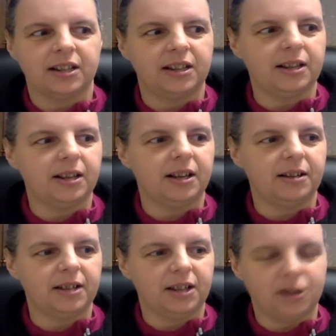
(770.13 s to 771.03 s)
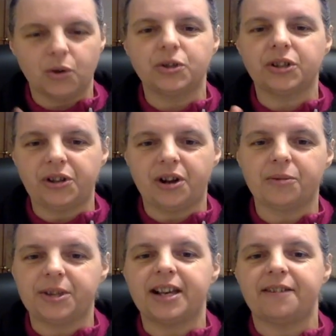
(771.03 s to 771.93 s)
that goes
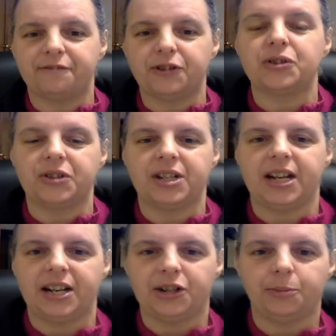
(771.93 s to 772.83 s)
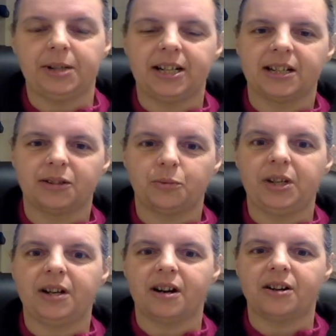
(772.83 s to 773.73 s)
along with that first stage, because
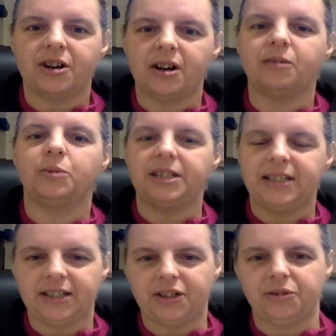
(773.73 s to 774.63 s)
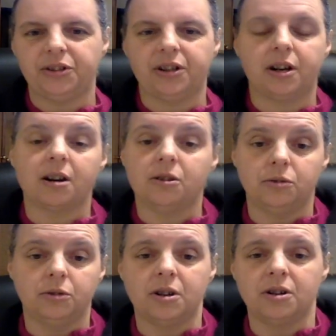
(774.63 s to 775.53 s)
we are not willing to look at our
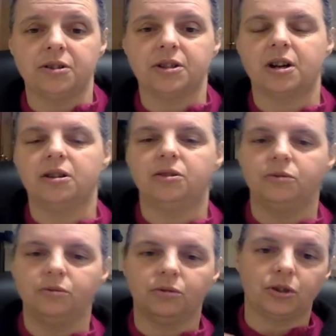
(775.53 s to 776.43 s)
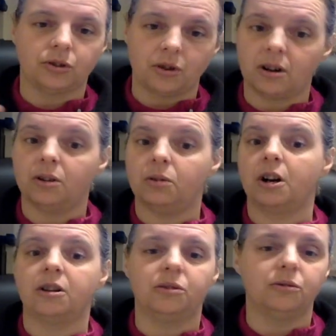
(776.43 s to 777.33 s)
own hurt, our own sorrow,
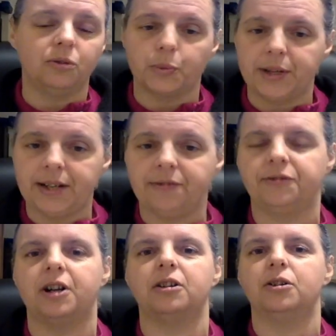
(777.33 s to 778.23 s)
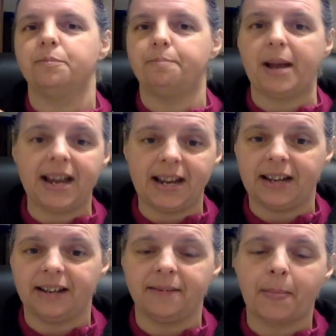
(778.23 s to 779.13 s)
our own grief, our own
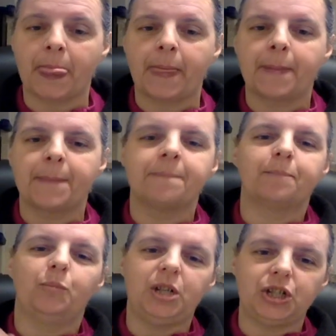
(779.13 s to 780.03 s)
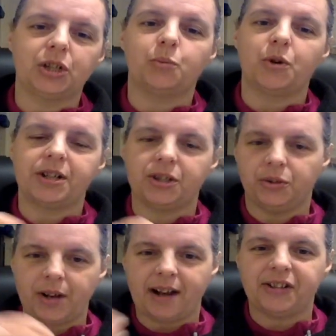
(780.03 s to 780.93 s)
pain. We just want
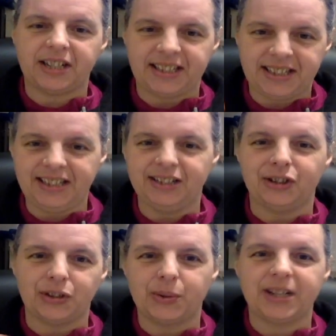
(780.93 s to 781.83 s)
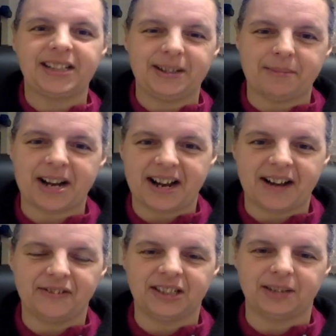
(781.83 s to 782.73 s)
to have it heal quickly by
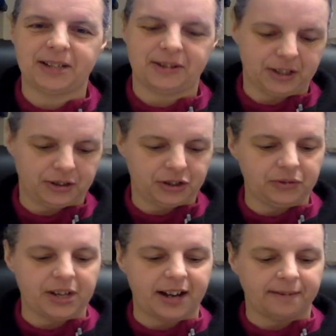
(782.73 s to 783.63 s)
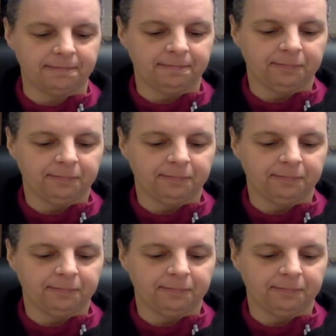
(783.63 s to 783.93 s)
having someone out there do that.